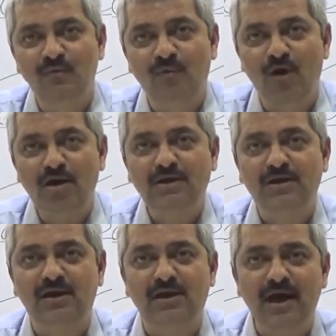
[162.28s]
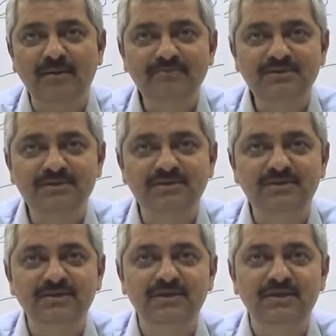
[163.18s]
what
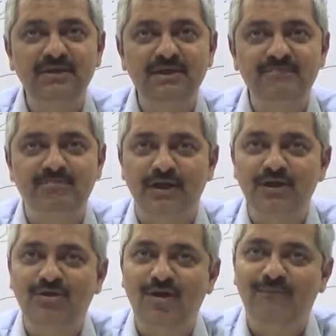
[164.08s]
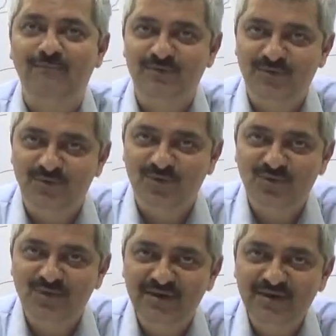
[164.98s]
comes in front of
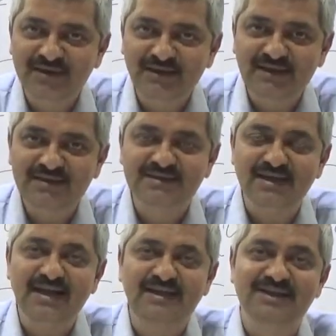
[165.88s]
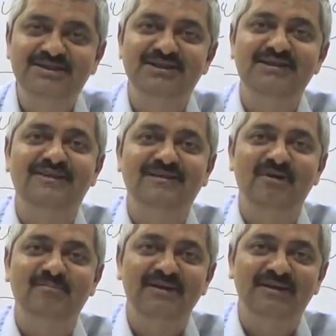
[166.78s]
you is a digital
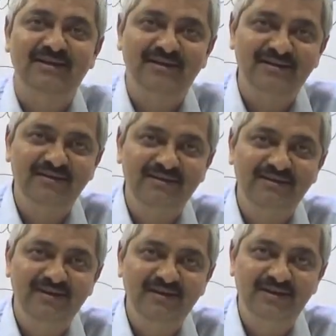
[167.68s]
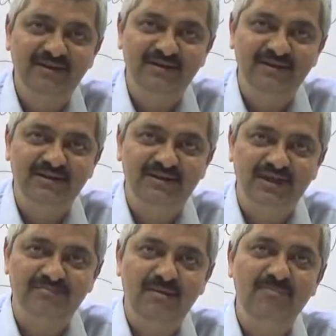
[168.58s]
thermometer. The
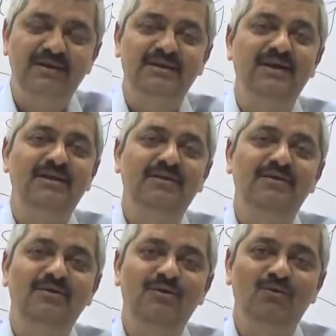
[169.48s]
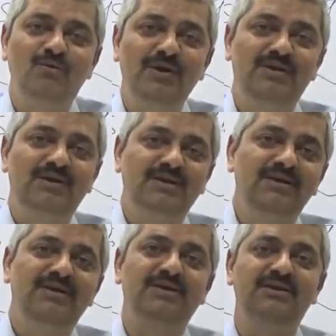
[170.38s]
thermometer with
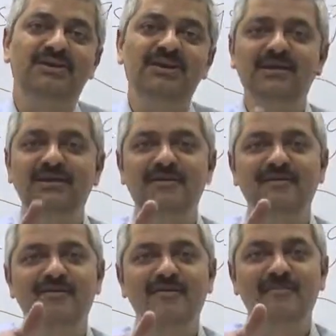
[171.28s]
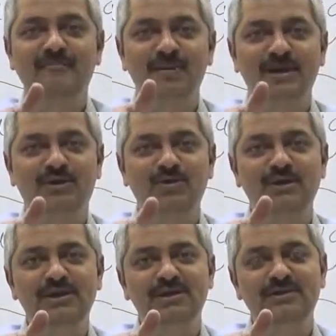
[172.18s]
the
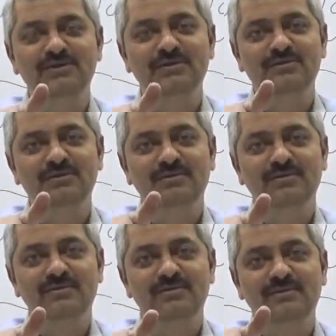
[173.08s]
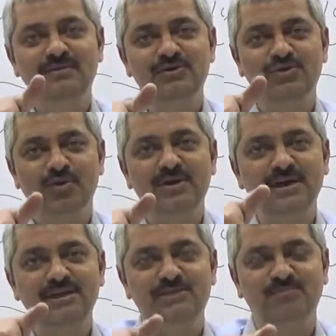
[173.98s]
mercury showing
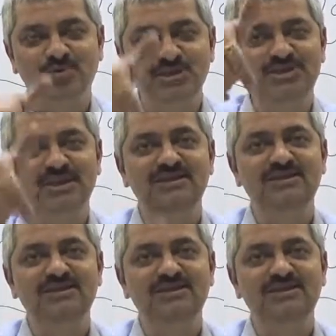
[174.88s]
its position